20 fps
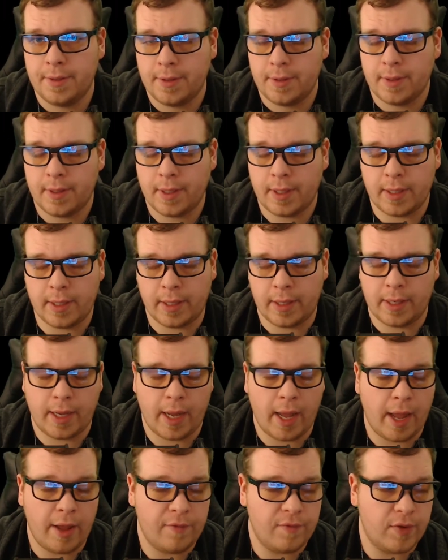
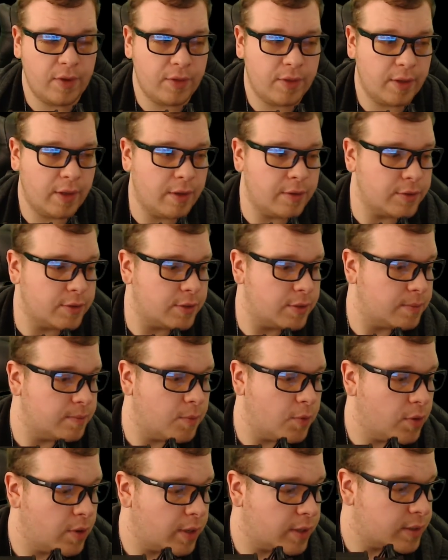I have nothing else
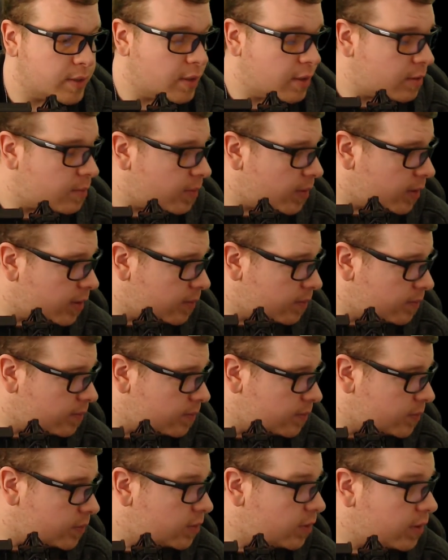more I could talk about.
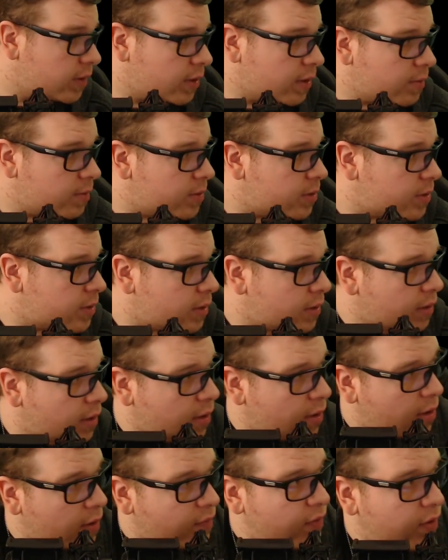So I think I'm just going to
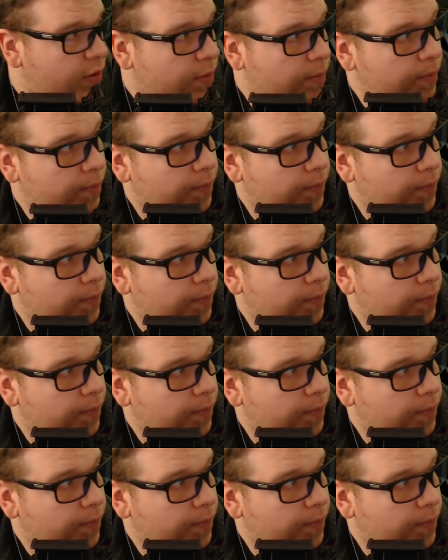cut it off here.